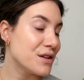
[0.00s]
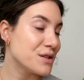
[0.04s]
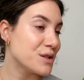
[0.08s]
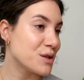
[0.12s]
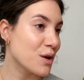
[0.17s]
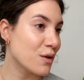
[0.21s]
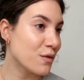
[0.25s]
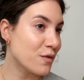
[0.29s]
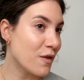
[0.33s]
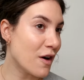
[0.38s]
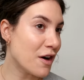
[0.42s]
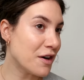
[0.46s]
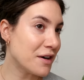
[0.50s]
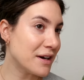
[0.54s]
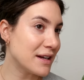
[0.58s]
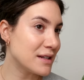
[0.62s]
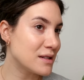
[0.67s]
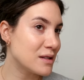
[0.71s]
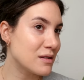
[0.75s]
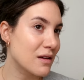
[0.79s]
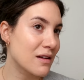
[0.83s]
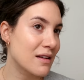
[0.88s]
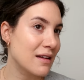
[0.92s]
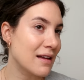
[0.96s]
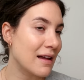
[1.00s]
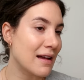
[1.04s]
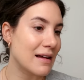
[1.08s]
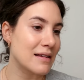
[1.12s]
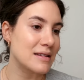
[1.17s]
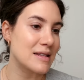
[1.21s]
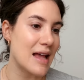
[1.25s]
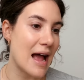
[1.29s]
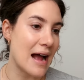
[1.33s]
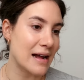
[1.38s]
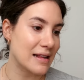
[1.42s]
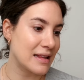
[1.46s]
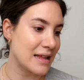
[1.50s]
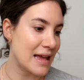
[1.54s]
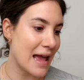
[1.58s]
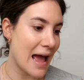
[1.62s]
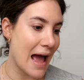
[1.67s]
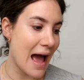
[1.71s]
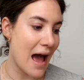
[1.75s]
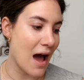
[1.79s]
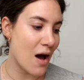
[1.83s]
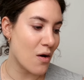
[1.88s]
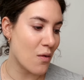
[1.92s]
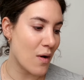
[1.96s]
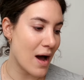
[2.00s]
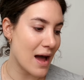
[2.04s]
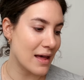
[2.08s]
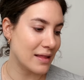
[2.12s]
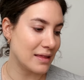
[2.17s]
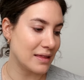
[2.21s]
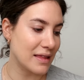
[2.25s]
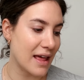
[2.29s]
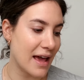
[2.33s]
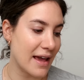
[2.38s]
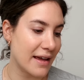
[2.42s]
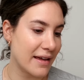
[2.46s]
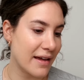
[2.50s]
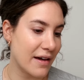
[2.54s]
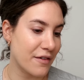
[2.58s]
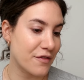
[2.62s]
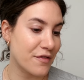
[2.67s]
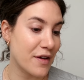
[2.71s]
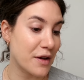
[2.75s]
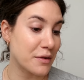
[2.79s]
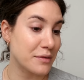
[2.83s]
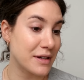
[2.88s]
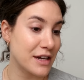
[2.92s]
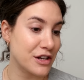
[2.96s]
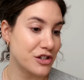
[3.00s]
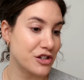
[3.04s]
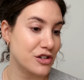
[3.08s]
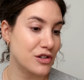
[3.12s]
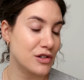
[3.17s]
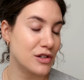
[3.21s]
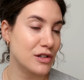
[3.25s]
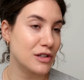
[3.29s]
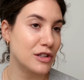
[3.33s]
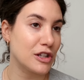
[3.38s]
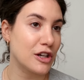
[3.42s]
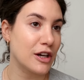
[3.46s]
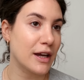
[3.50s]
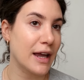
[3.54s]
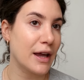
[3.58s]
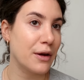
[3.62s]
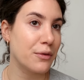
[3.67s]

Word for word: So far, it's looking exactly how I like a foundation to look.